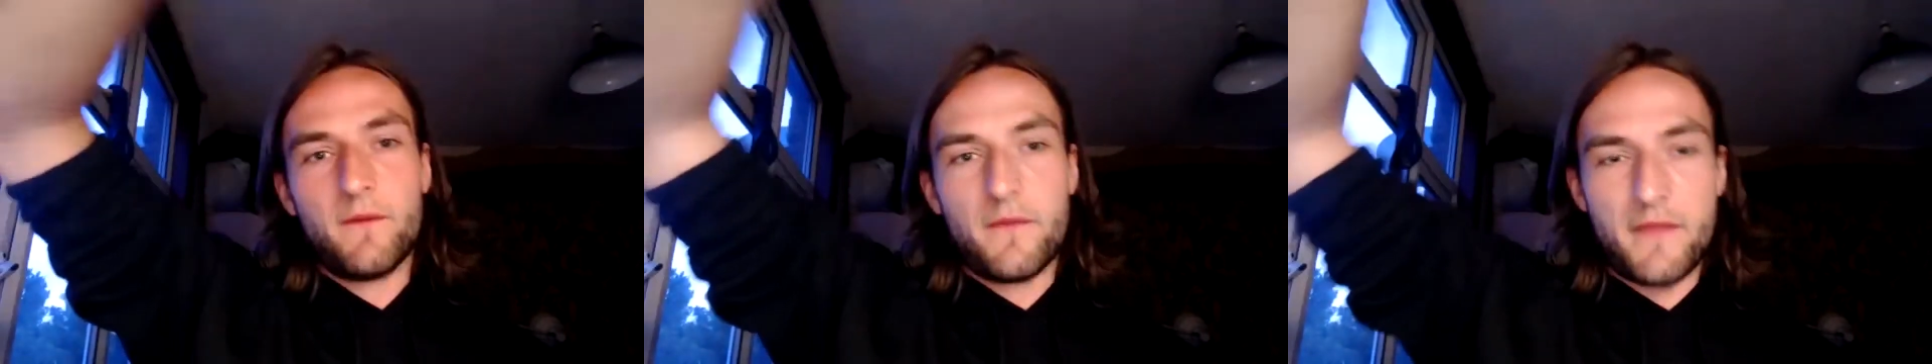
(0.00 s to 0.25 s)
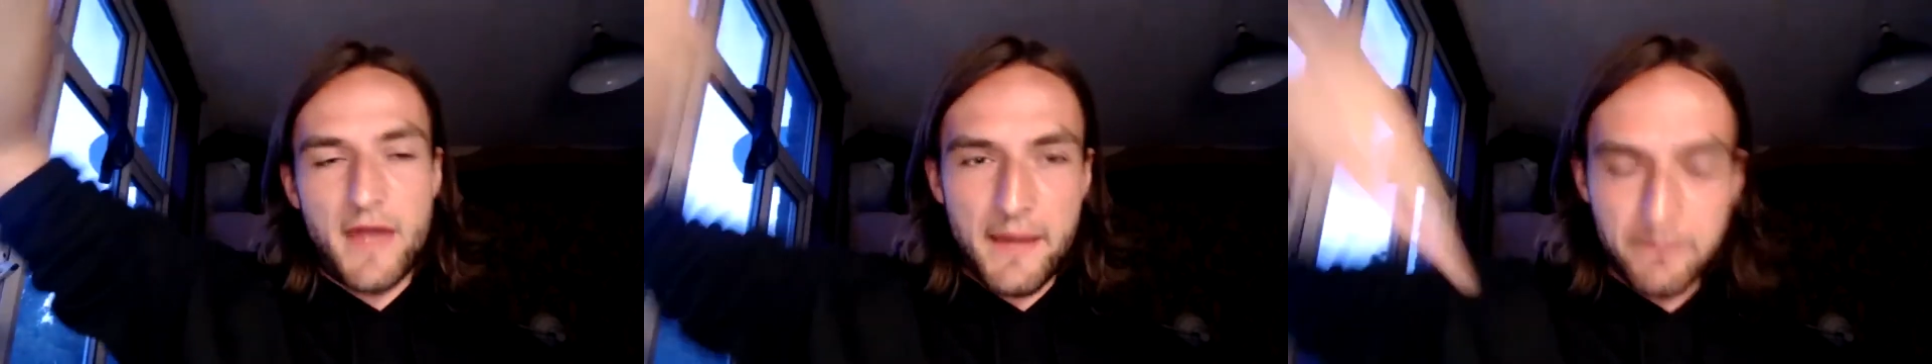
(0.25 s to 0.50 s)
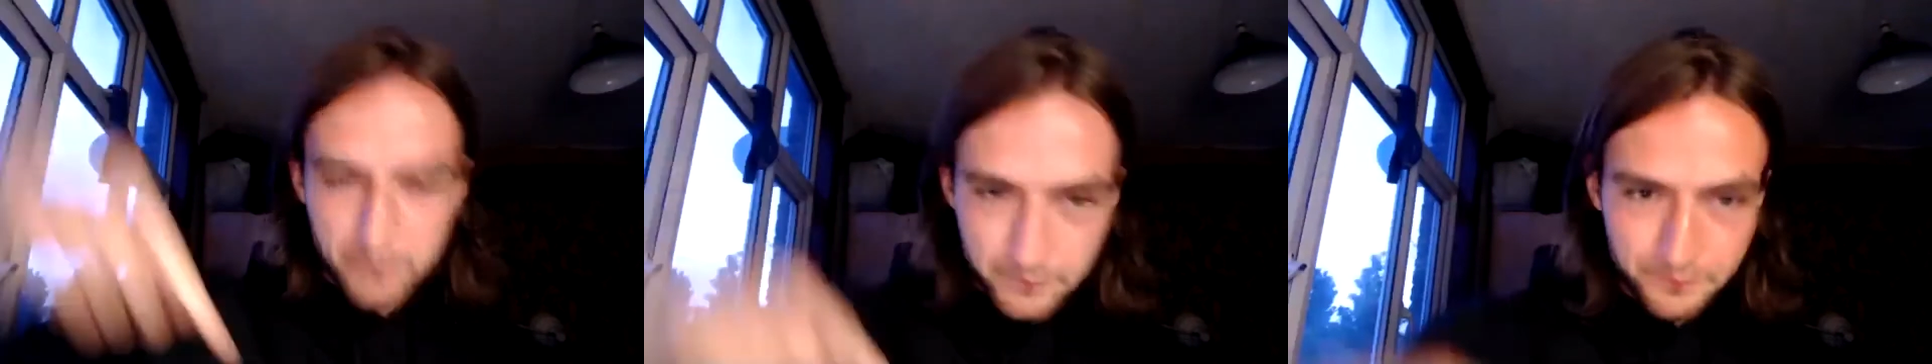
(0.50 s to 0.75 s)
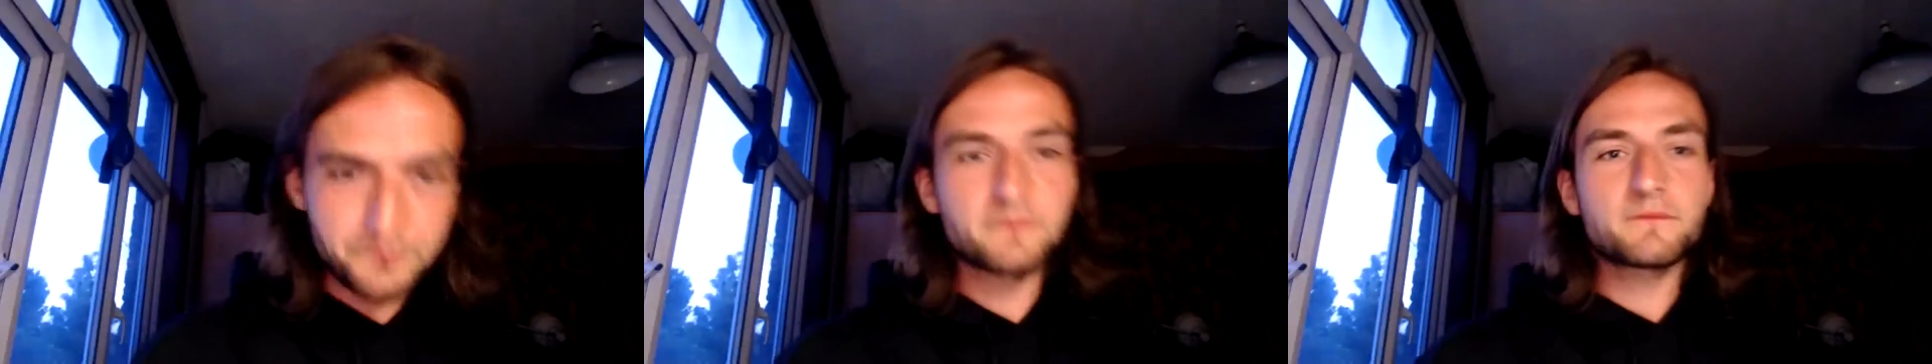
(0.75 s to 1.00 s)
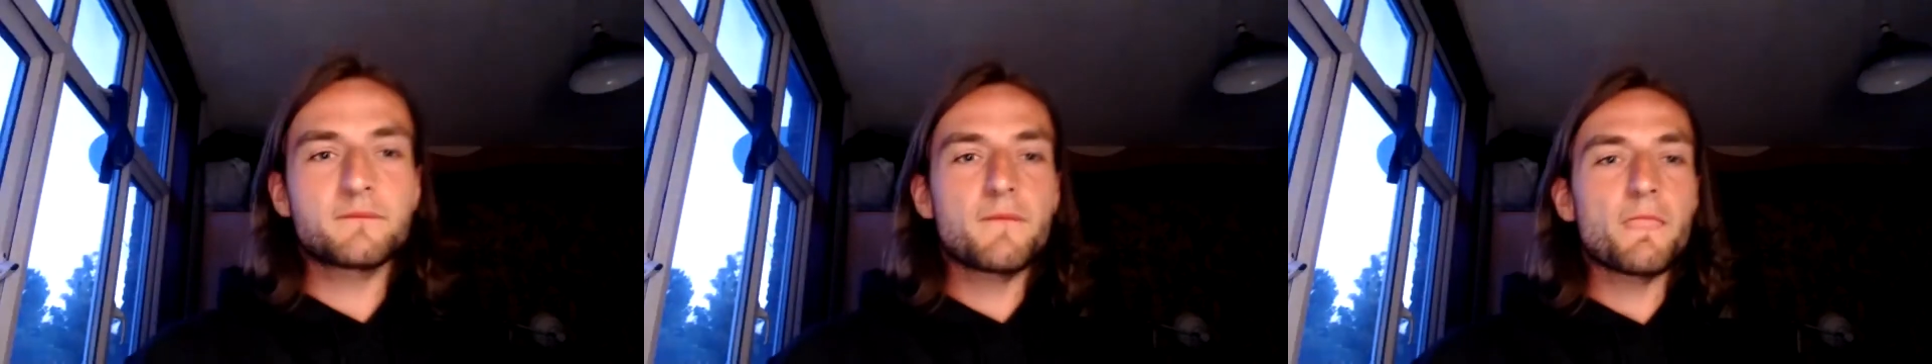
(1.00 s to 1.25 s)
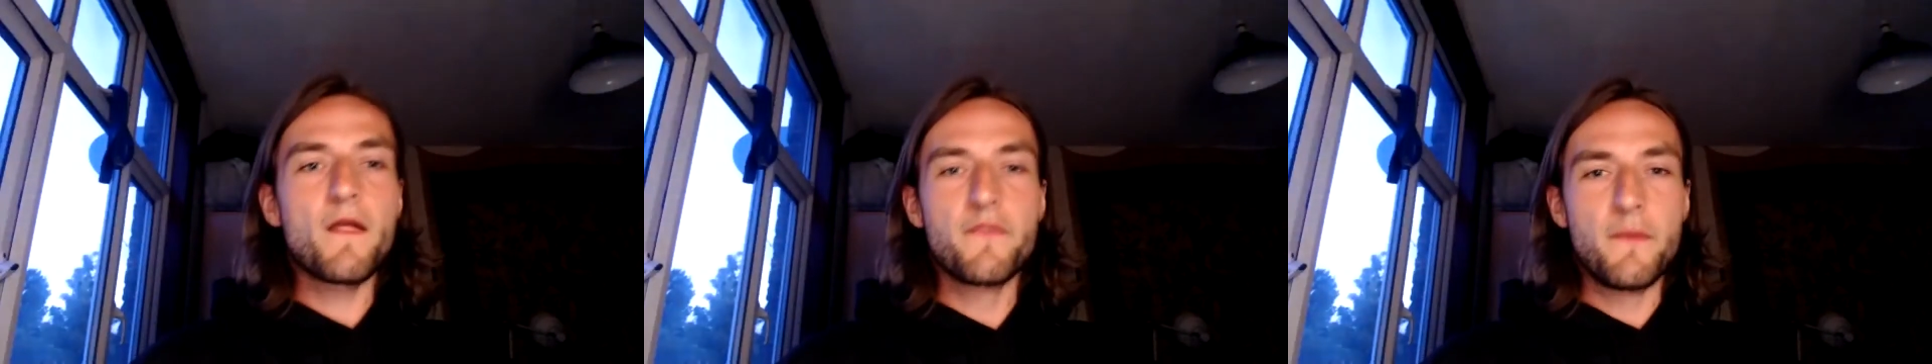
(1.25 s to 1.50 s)
on there.
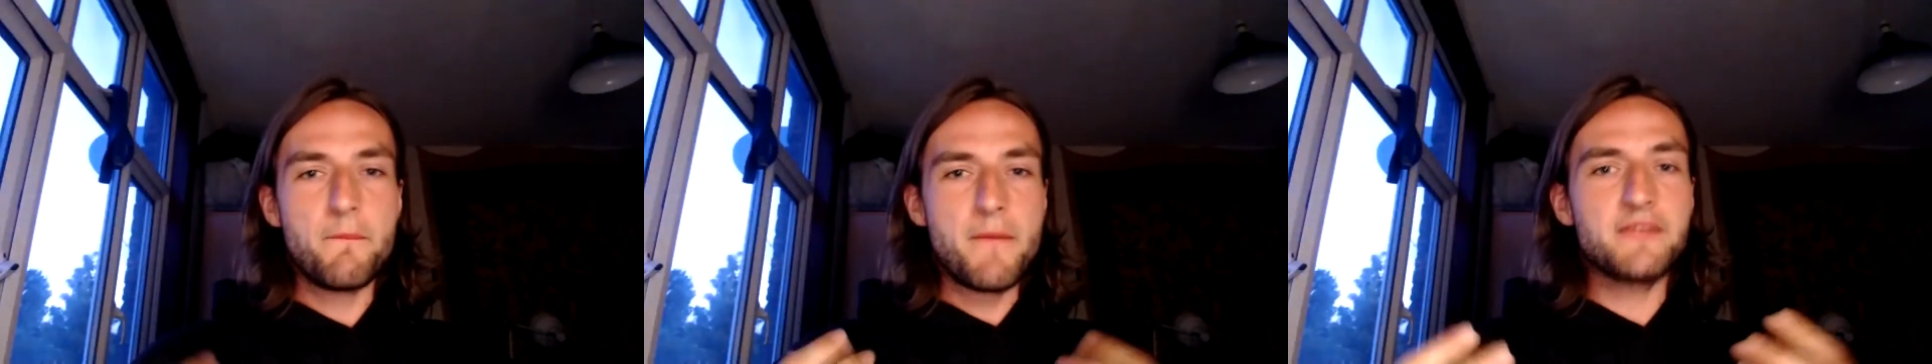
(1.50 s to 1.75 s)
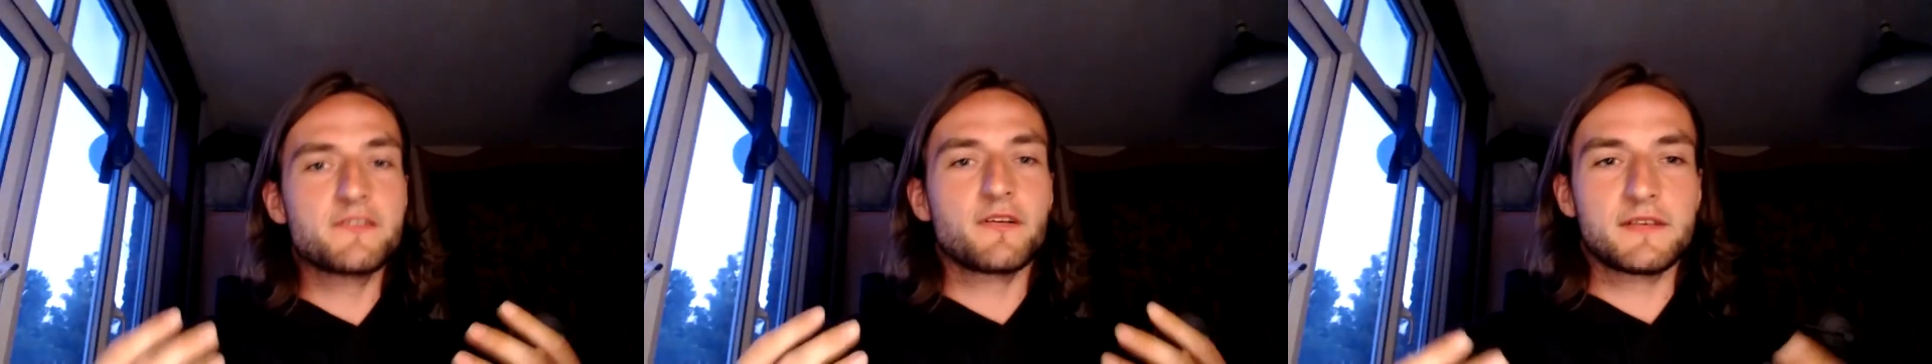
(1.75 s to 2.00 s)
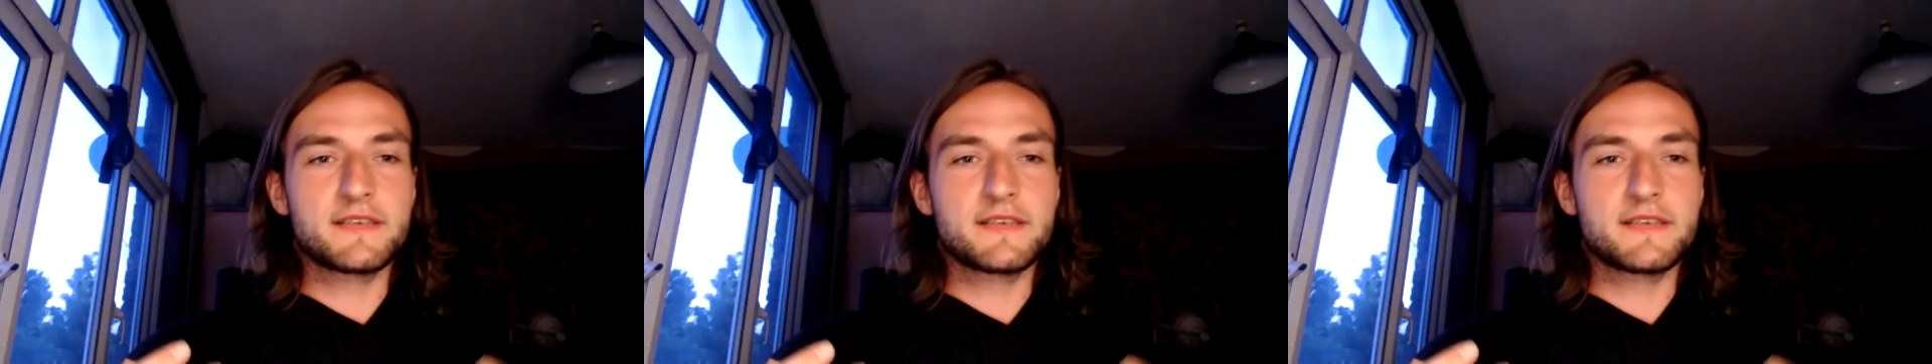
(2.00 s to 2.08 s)
The mental